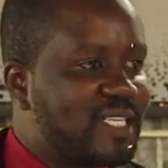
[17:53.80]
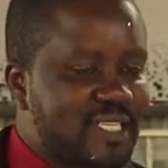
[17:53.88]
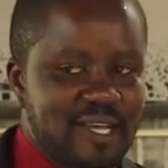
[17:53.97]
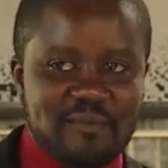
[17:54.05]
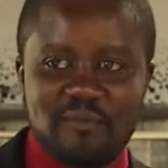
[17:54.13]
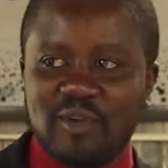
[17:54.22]

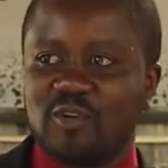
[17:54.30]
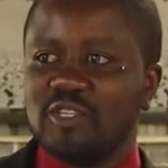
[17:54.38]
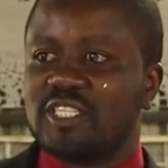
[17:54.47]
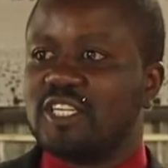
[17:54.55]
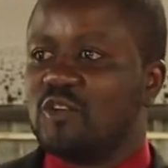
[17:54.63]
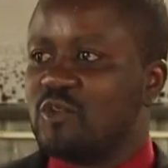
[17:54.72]
tribe
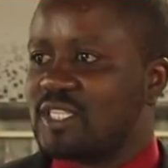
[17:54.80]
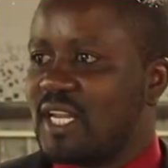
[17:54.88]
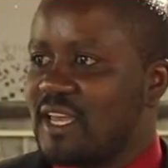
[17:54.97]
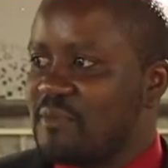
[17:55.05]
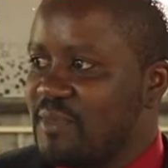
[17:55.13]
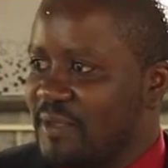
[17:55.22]
because she looks
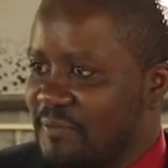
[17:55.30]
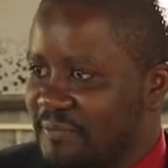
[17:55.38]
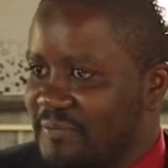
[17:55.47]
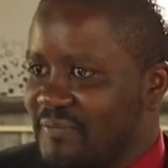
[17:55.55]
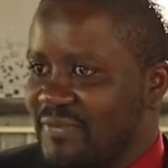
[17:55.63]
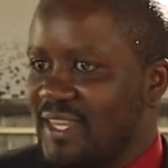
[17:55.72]
like me,
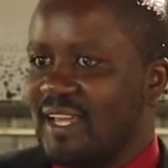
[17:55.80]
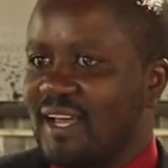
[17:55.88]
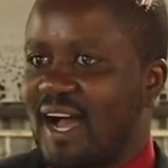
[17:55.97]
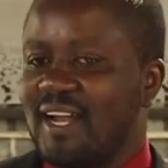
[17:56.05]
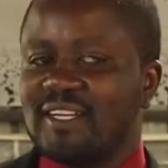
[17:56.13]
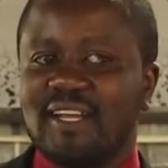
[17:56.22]

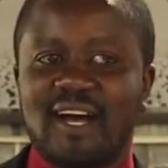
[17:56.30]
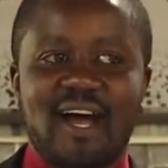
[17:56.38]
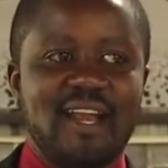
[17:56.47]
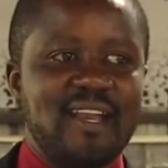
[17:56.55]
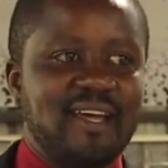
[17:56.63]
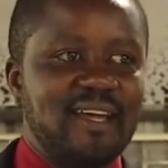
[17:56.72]

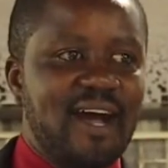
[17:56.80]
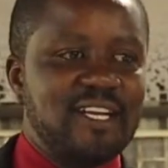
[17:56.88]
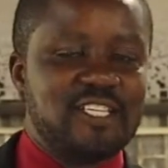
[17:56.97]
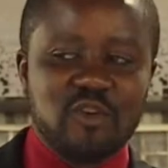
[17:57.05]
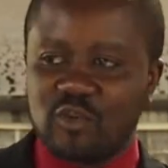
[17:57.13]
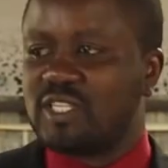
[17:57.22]

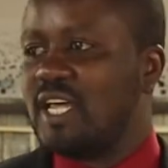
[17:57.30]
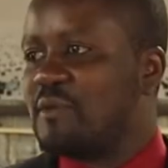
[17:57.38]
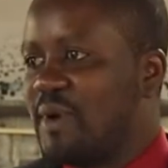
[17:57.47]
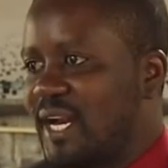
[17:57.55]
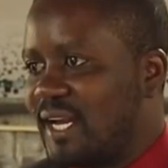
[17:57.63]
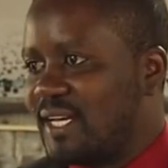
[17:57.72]
and she looks like
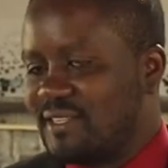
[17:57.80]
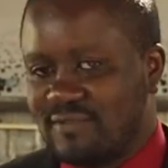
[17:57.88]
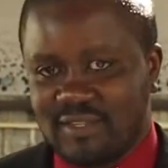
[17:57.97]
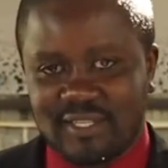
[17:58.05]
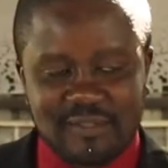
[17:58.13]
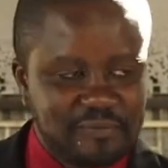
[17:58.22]
my
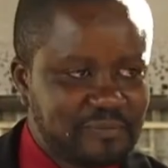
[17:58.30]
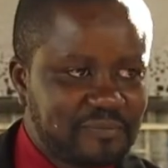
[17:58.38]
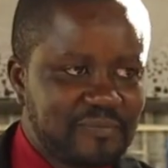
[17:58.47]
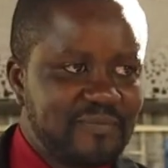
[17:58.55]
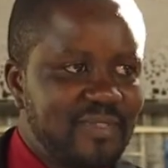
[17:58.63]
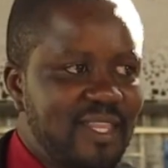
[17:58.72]
relatives.
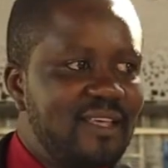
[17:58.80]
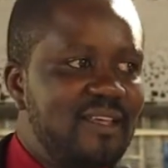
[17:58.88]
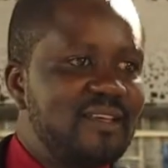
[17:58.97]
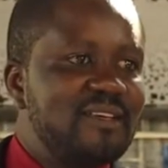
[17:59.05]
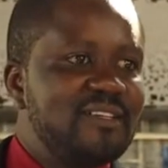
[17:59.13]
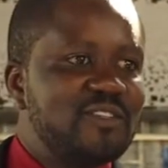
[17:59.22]

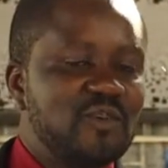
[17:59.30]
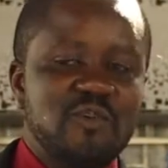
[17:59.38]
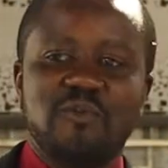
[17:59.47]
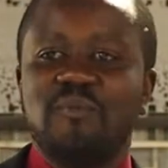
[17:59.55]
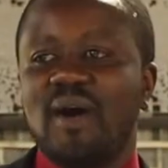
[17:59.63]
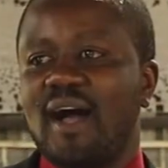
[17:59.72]
So